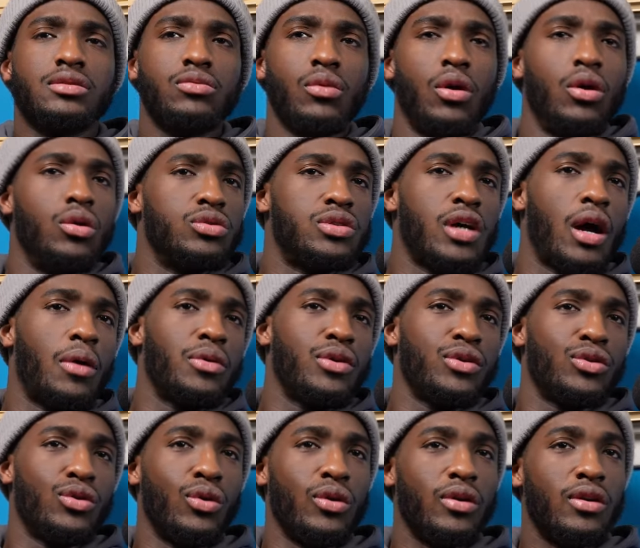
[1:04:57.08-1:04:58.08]
"Whoa, Ty, what are
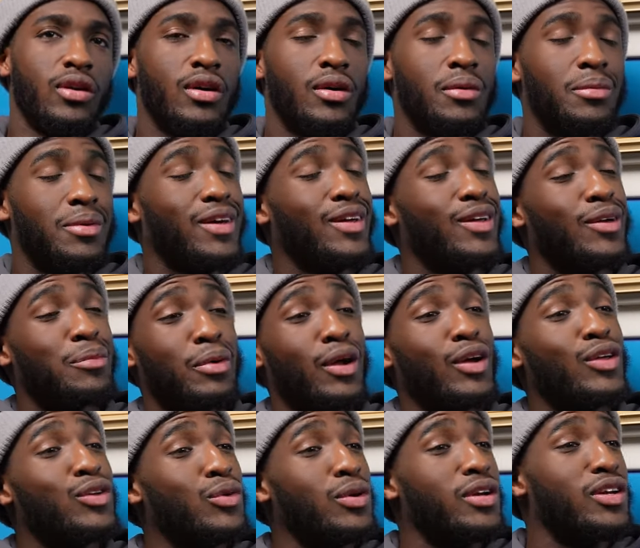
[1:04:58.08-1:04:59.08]
you doing?" Like, yeah, bro,
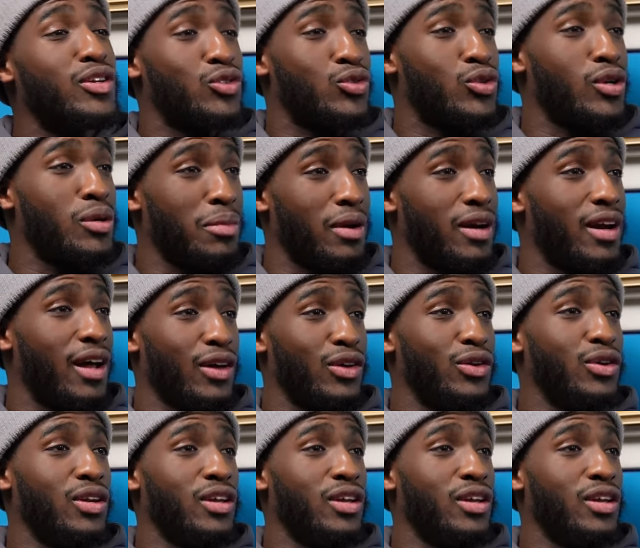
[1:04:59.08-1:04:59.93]
you in a dream right now, you